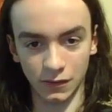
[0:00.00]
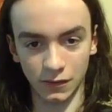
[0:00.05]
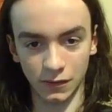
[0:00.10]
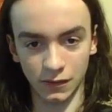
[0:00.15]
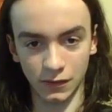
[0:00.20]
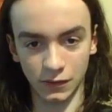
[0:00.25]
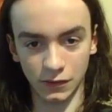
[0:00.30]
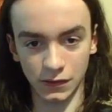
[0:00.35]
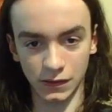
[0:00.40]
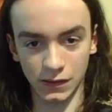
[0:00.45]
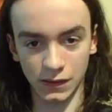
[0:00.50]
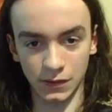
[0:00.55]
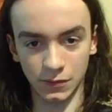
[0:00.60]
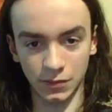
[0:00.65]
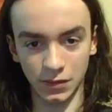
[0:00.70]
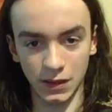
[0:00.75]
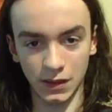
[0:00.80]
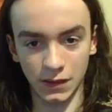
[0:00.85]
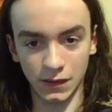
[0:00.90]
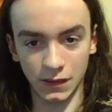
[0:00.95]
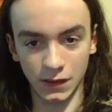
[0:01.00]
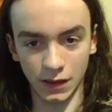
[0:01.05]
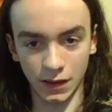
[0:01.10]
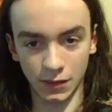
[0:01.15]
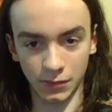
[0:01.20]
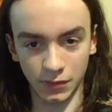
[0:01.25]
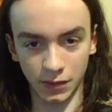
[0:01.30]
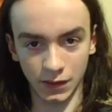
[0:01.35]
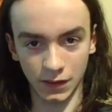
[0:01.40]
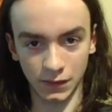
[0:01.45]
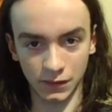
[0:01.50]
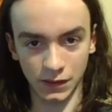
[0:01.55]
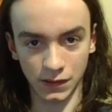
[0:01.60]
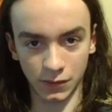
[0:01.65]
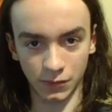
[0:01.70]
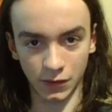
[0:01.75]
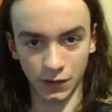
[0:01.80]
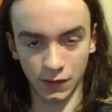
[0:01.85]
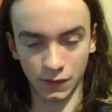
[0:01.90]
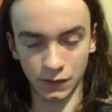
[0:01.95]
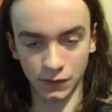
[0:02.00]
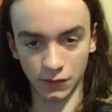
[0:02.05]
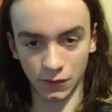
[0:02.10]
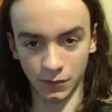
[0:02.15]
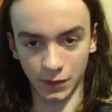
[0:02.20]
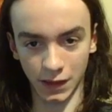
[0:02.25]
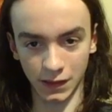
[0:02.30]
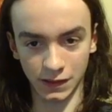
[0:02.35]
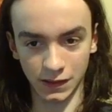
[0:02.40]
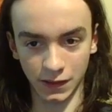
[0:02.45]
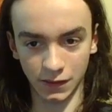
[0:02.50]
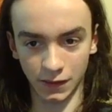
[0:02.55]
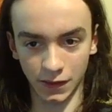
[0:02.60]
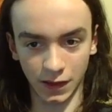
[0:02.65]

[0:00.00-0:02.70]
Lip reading: Just to be in the company of someone else romantically?